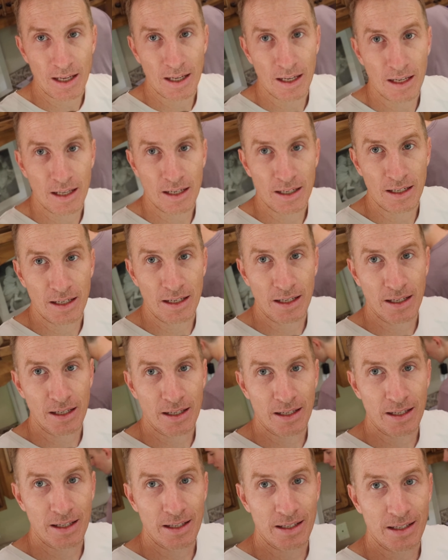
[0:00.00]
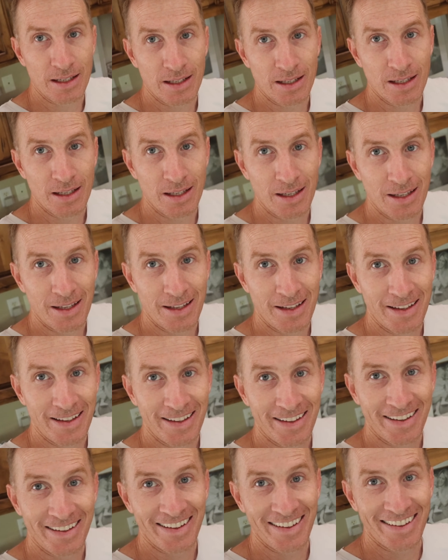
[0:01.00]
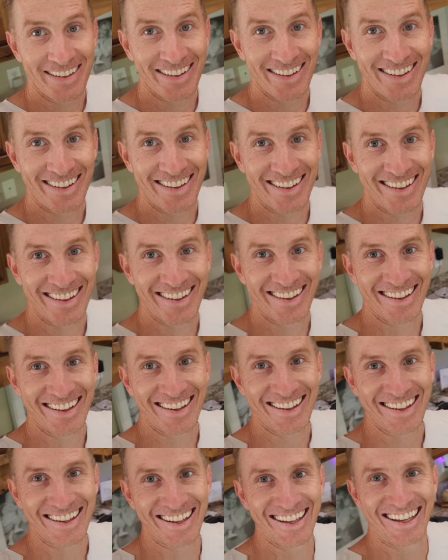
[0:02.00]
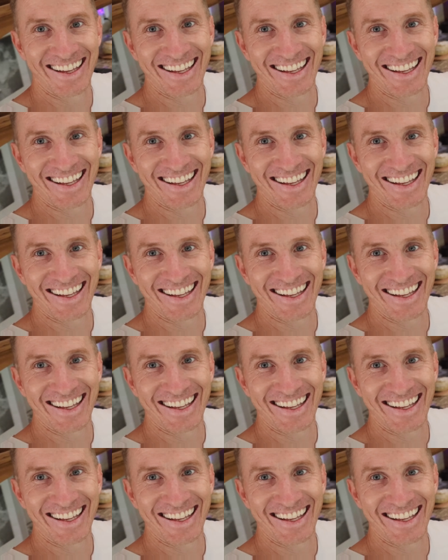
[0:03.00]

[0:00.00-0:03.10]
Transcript: in. Turned down my cereal.